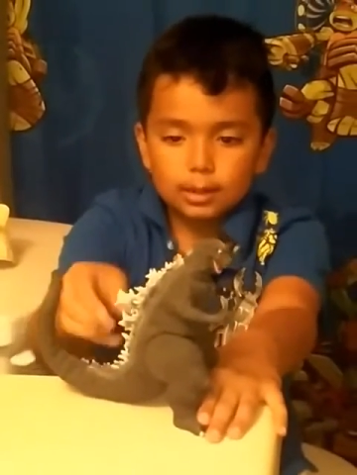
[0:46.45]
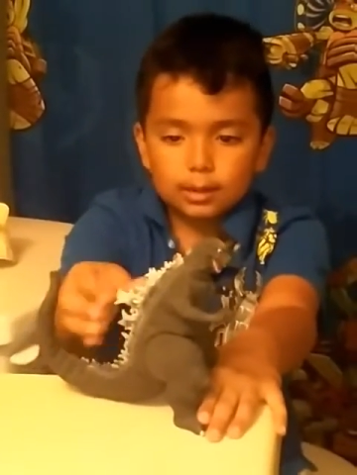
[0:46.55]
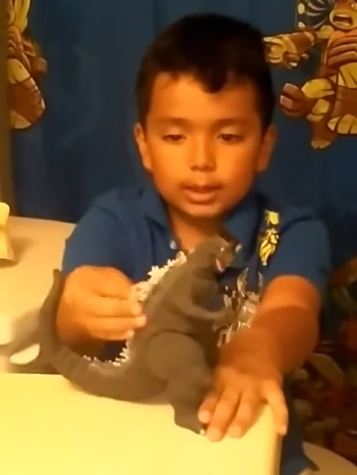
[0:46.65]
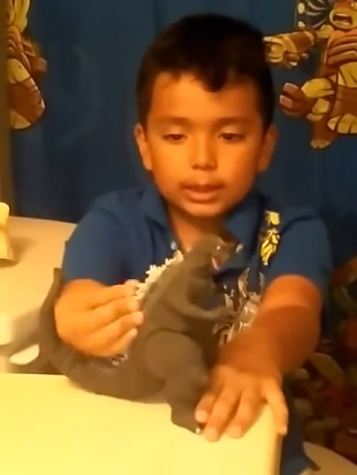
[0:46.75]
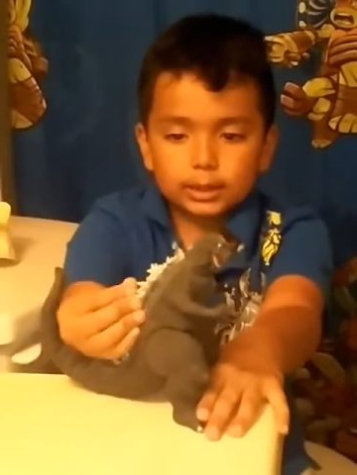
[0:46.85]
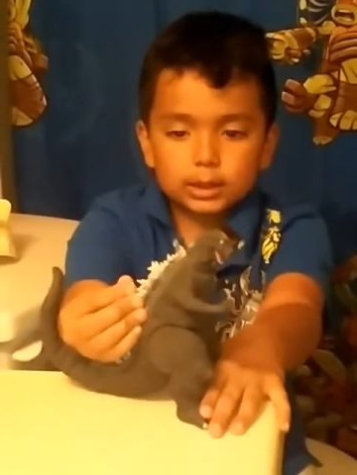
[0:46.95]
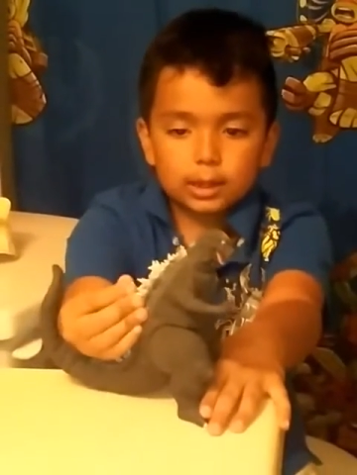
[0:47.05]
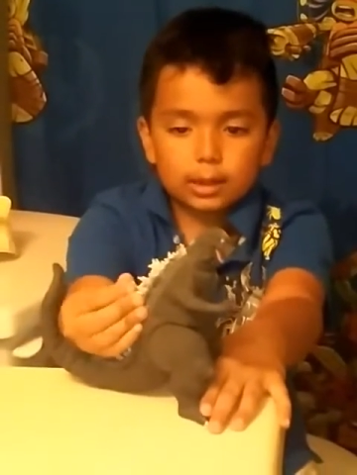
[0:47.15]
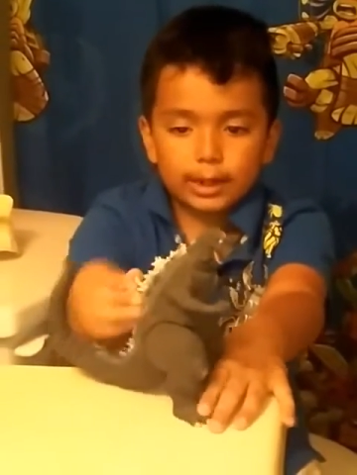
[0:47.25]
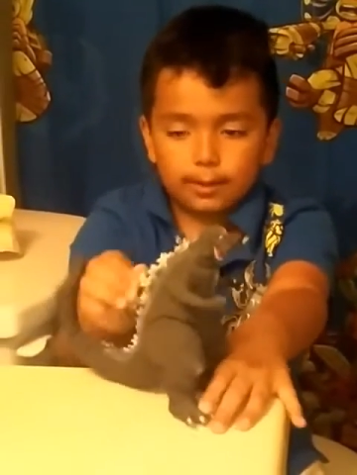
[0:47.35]
So you could
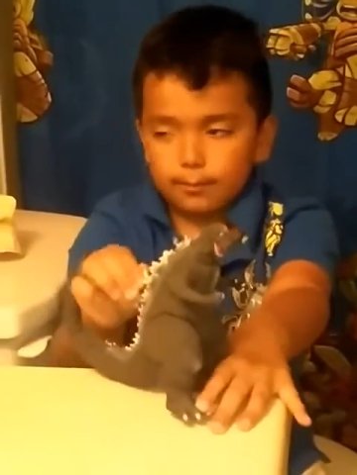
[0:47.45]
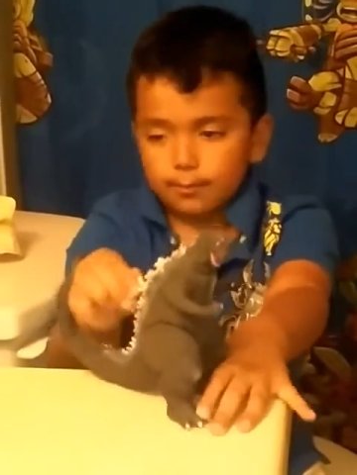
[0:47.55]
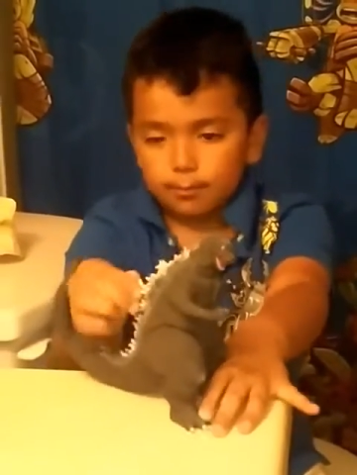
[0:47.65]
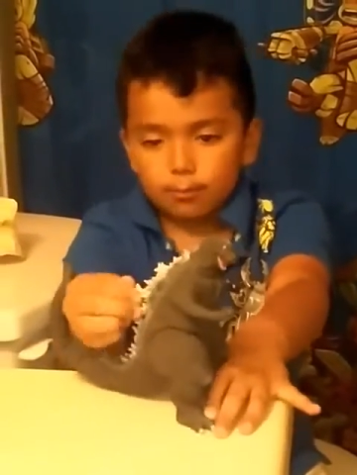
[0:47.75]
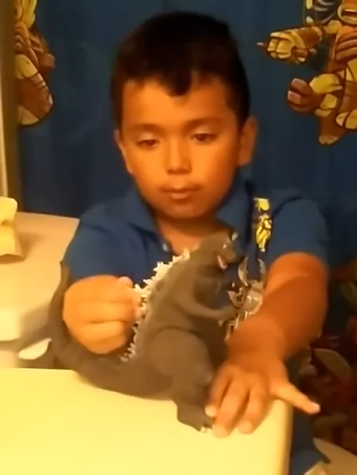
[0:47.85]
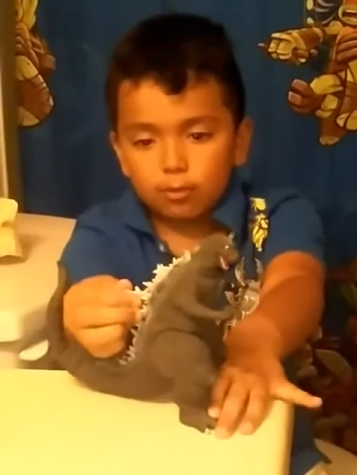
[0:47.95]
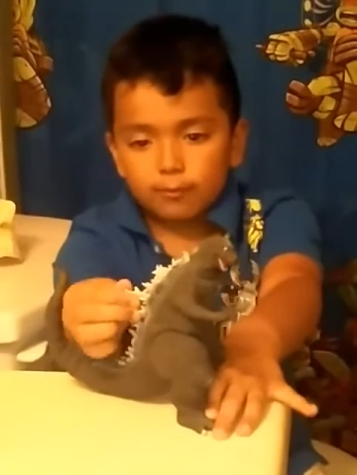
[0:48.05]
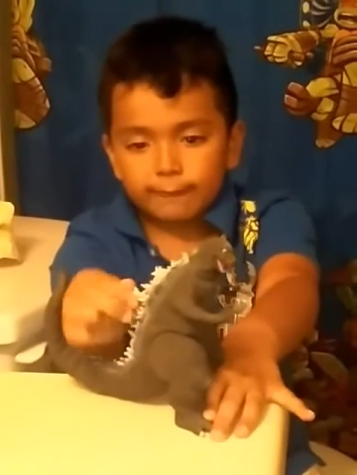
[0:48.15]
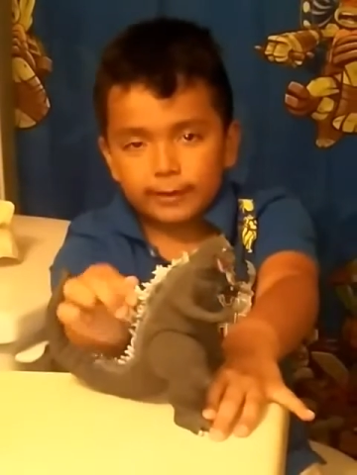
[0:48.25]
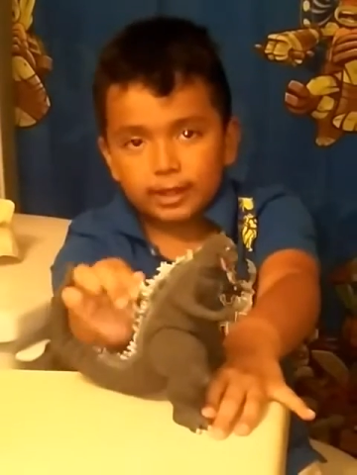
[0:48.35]
just like
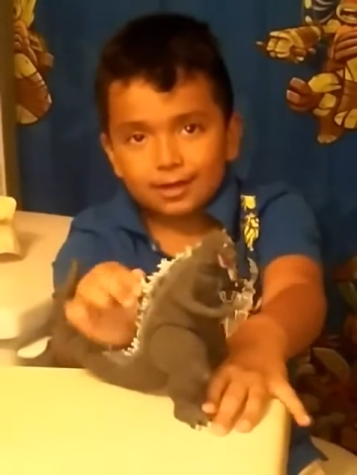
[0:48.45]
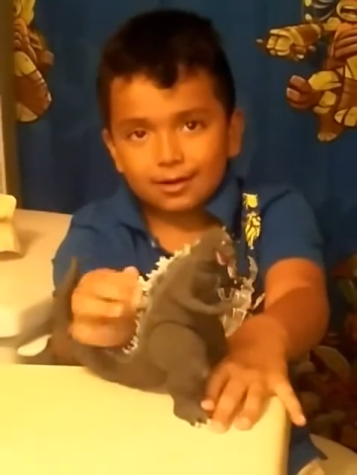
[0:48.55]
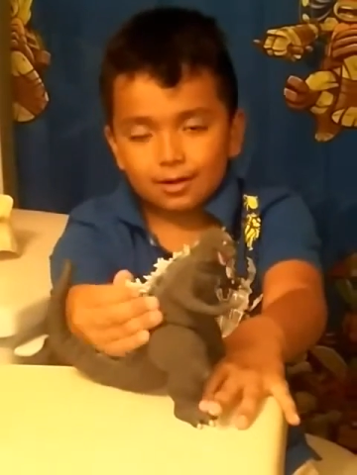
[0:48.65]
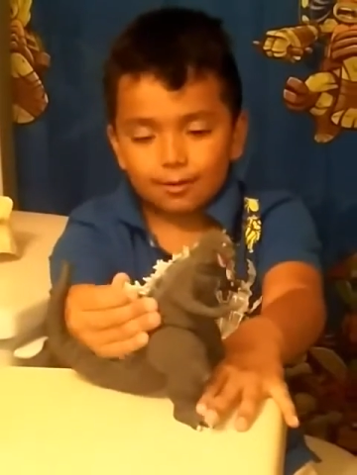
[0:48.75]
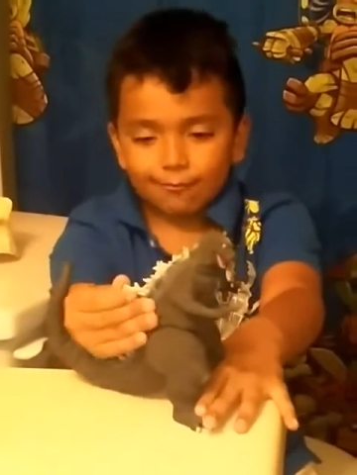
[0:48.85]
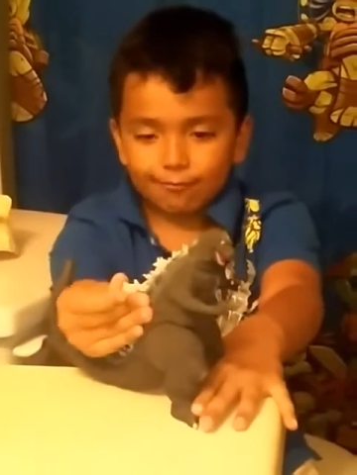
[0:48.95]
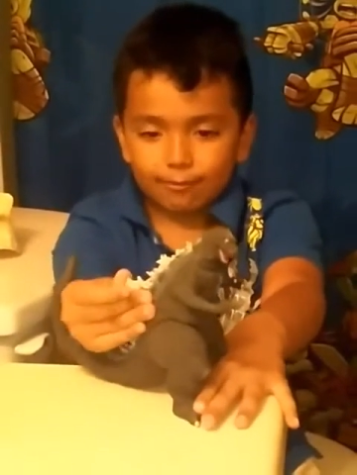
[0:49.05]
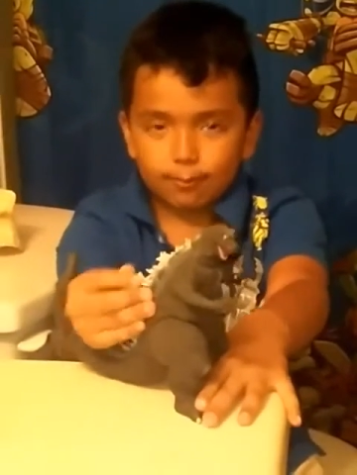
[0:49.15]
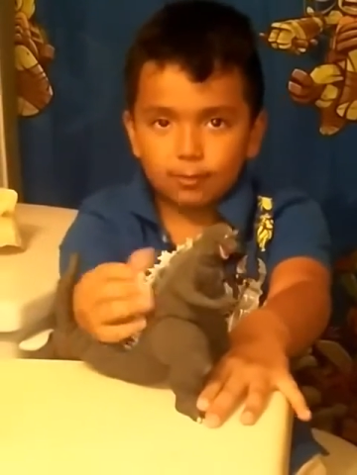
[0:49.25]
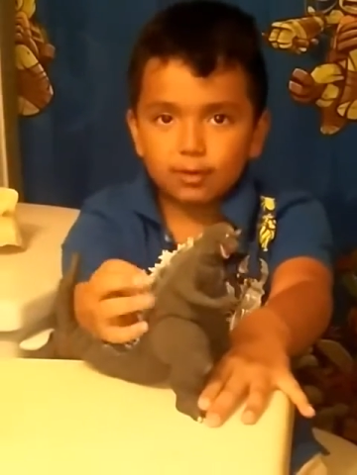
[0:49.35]
move it
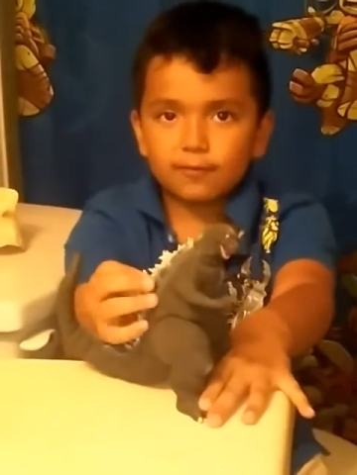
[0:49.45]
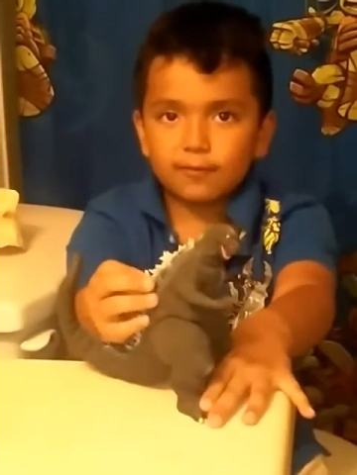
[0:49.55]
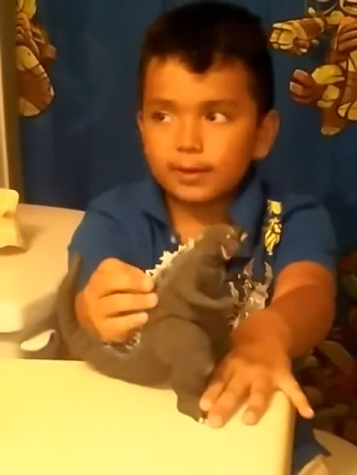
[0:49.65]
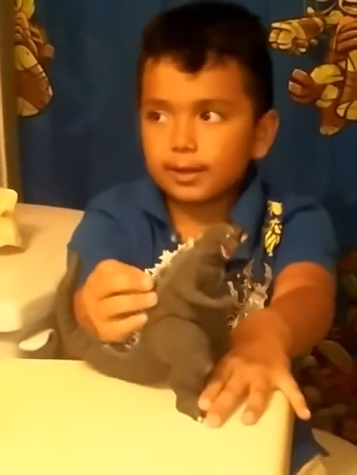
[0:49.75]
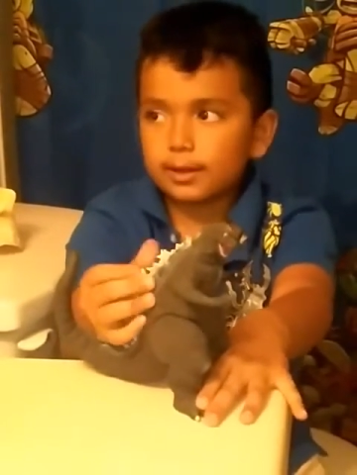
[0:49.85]
move